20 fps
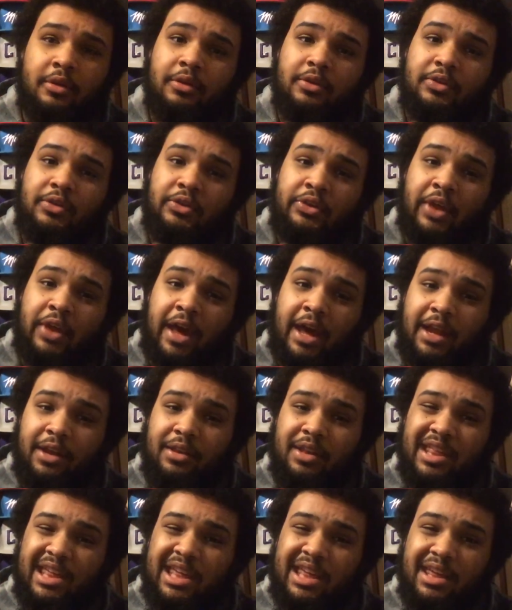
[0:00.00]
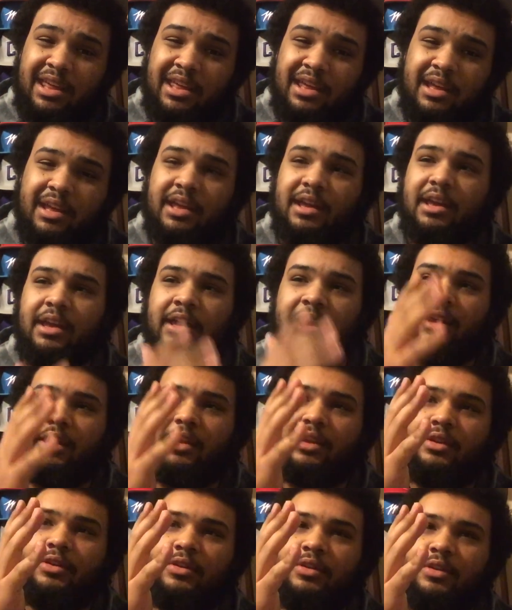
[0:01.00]
sadly,
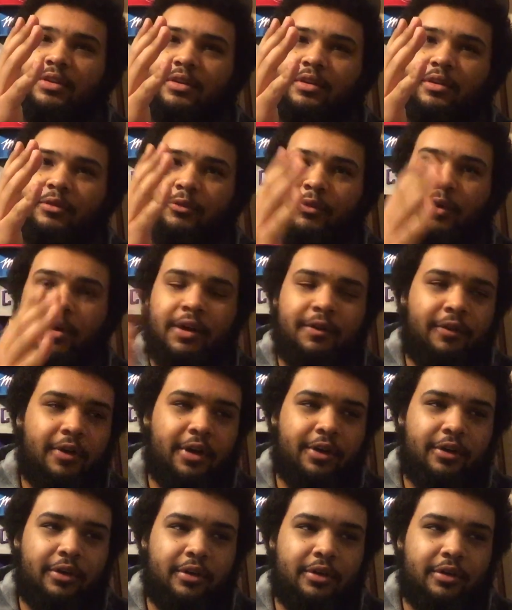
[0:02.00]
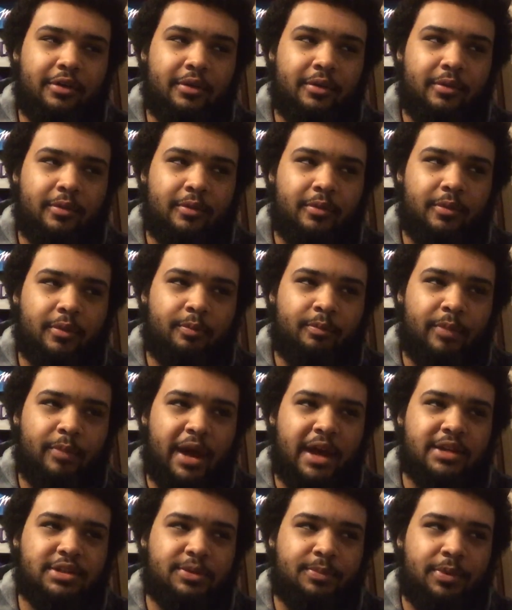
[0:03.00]
his Ring of Honor
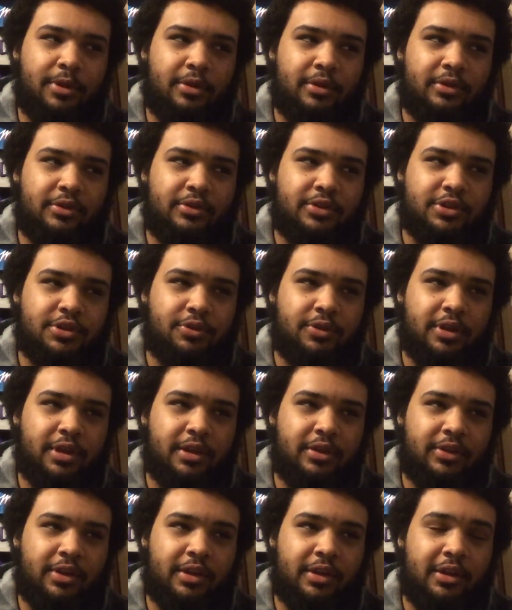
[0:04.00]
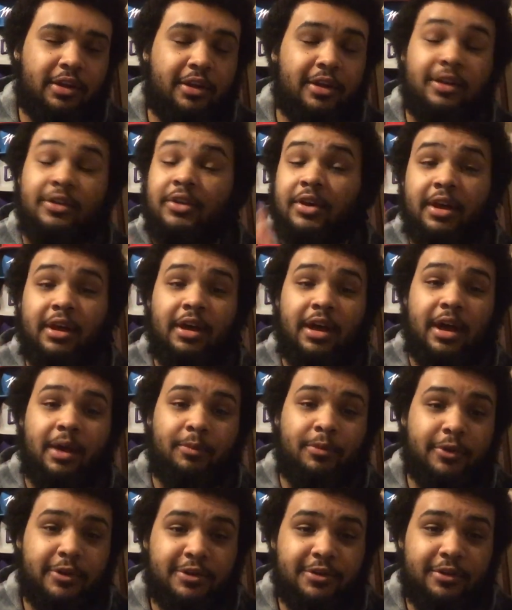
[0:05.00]
match appearance streak has ended, because I'm
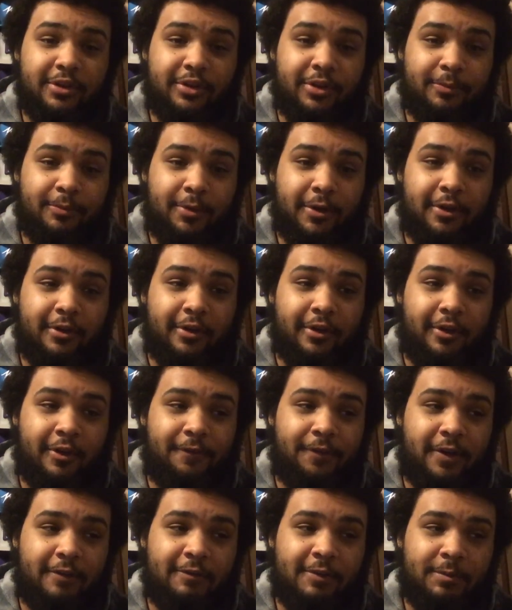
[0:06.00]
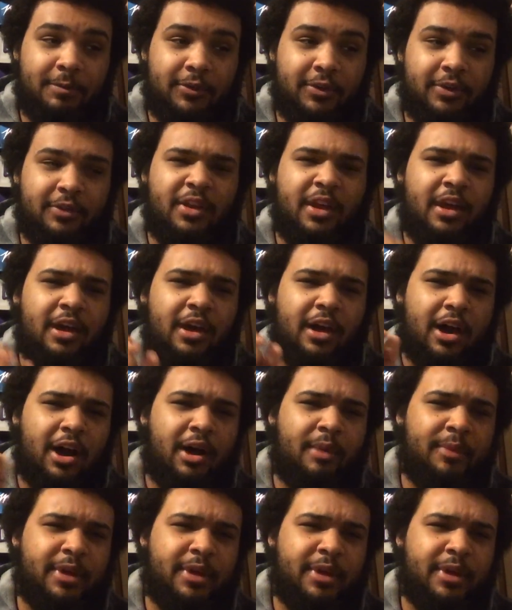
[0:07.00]
pretty sure he's competed on all 5 episodes. I'll